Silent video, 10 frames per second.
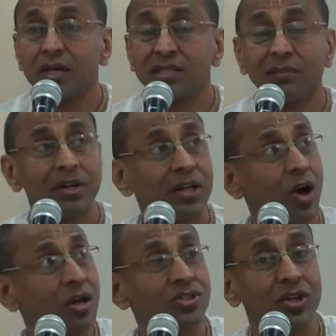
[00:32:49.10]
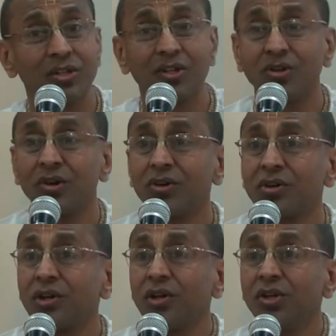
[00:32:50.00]
Somebody knocks on the
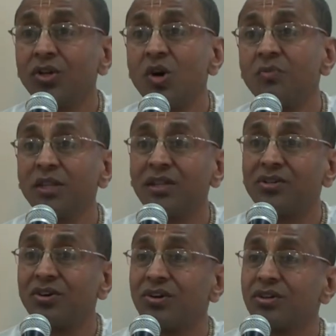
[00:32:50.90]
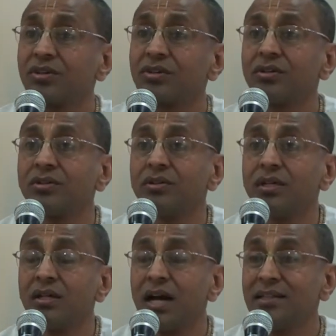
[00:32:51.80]
door, you open the door,
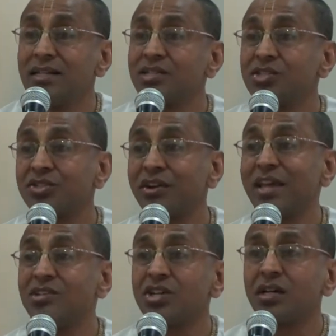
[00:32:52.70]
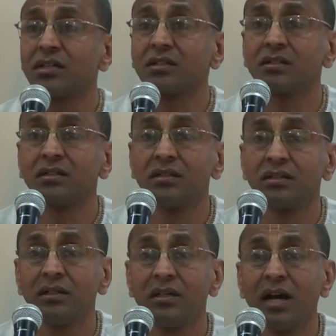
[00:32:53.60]
and there's a stranger,
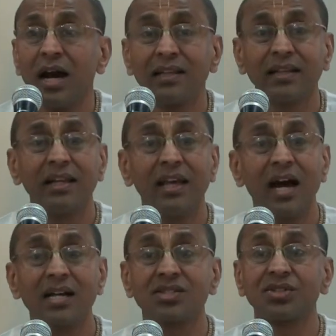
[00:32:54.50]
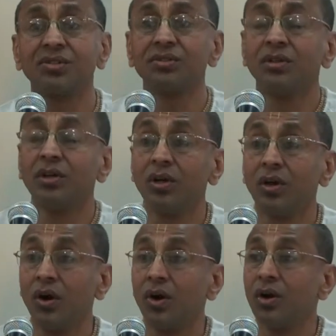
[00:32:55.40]
and then he asks you,
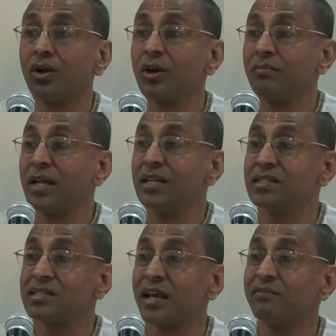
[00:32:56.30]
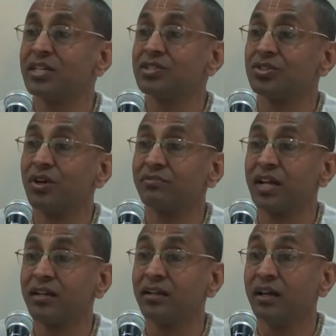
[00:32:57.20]
all your money savings you have
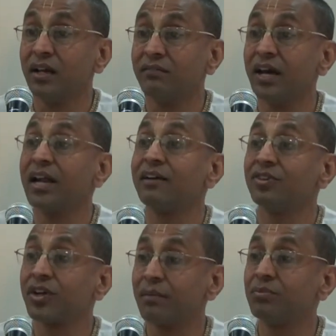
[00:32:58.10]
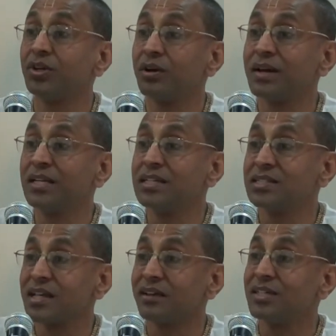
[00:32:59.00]
done, where have you kept your money
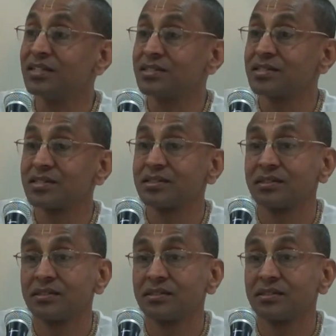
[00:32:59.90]
savings?